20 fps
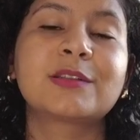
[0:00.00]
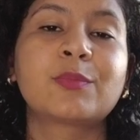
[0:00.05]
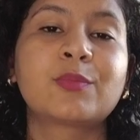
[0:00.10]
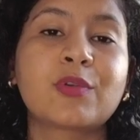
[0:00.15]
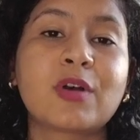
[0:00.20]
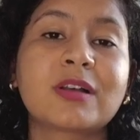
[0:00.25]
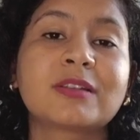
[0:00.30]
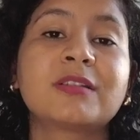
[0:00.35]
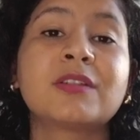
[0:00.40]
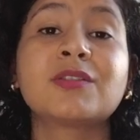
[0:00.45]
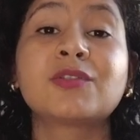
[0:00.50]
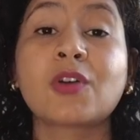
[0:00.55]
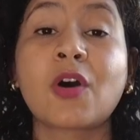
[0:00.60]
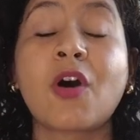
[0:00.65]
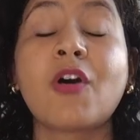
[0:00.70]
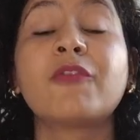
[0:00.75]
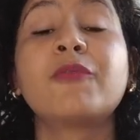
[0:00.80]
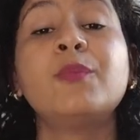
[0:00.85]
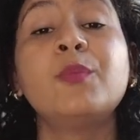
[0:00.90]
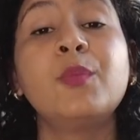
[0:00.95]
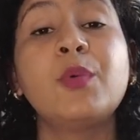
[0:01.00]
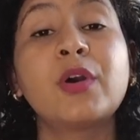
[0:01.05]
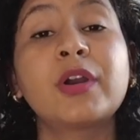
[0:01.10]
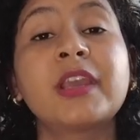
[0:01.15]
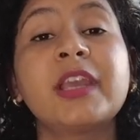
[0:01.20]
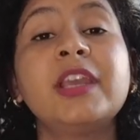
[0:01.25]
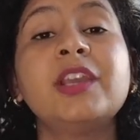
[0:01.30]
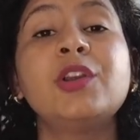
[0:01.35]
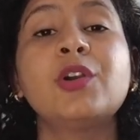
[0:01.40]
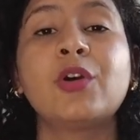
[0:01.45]
the process of
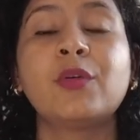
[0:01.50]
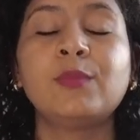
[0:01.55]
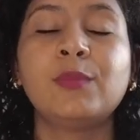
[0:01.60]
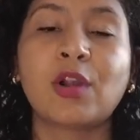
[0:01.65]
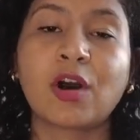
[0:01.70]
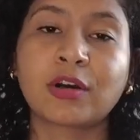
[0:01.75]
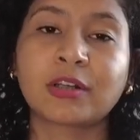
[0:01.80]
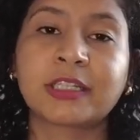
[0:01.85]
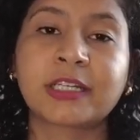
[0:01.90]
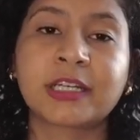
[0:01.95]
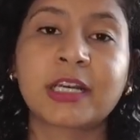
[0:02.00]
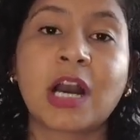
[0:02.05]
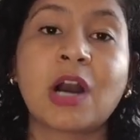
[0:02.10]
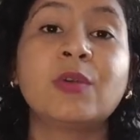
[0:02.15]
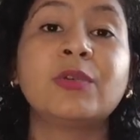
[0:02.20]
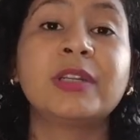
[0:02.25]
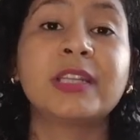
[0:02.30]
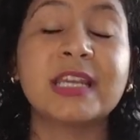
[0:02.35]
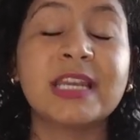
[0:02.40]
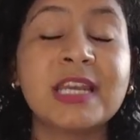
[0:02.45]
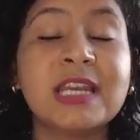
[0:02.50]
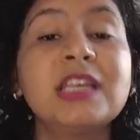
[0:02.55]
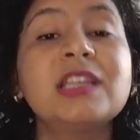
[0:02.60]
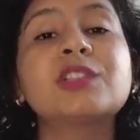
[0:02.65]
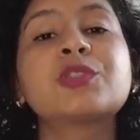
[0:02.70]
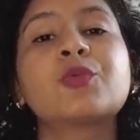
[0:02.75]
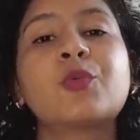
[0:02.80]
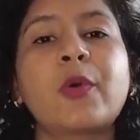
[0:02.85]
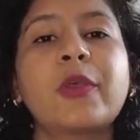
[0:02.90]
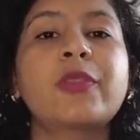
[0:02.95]
booking your blocked account
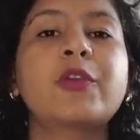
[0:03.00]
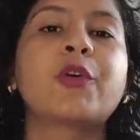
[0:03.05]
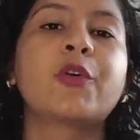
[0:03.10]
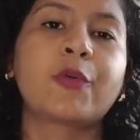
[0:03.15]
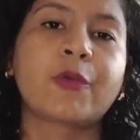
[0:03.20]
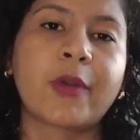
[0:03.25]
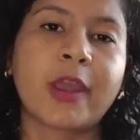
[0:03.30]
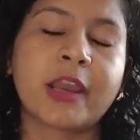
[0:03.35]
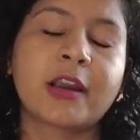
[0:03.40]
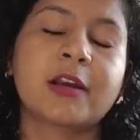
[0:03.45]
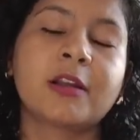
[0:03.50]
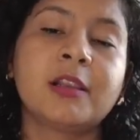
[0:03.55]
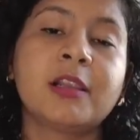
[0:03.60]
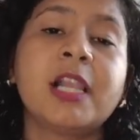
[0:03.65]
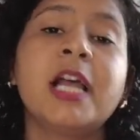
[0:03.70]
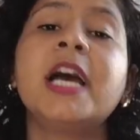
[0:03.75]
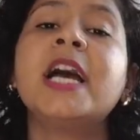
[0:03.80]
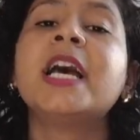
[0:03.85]
is with Coracle,